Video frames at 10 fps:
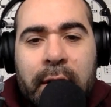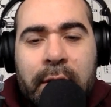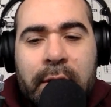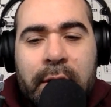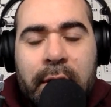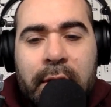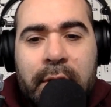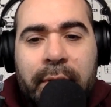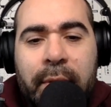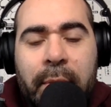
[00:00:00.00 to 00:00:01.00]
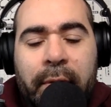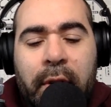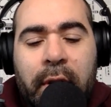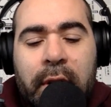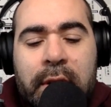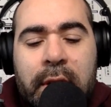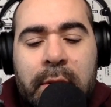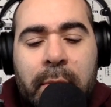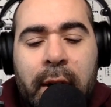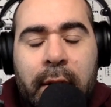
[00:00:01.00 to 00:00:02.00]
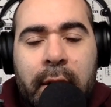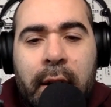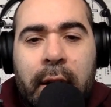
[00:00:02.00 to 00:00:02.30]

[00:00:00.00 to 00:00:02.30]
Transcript: There's a there's a female vocalist as well.